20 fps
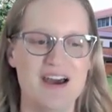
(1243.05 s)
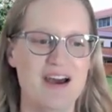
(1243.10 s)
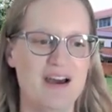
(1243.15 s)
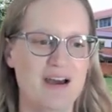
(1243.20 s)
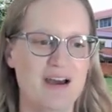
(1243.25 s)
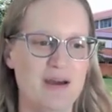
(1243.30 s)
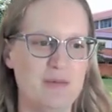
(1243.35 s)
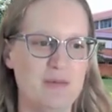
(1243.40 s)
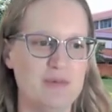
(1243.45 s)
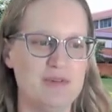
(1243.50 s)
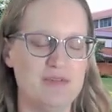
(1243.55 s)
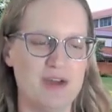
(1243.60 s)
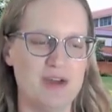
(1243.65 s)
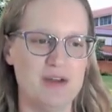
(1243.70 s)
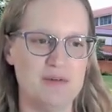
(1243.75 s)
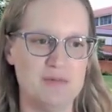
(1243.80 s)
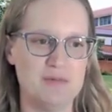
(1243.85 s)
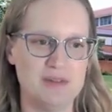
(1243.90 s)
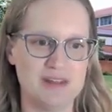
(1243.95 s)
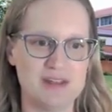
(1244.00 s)
We've
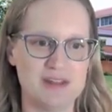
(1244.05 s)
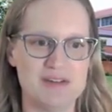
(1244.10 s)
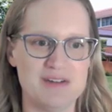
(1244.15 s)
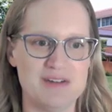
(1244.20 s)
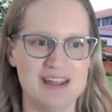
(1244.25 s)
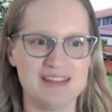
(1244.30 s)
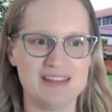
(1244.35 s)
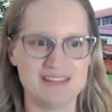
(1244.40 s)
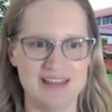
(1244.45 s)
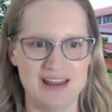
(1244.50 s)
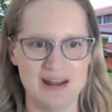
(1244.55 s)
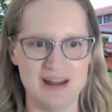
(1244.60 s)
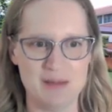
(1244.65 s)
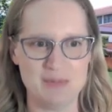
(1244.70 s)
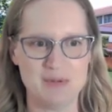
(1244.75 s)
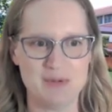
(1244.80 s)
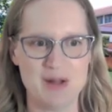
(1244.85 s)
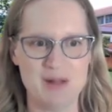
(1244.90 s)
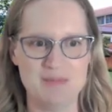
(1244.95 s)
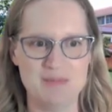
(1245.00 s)
got a really great
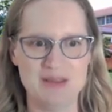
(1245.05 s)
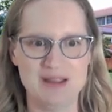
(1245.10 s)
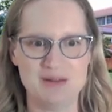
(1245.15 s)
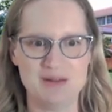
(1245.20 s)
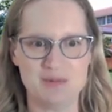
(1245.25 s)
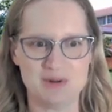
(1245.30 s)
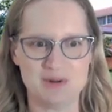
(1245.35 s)
lineup coming.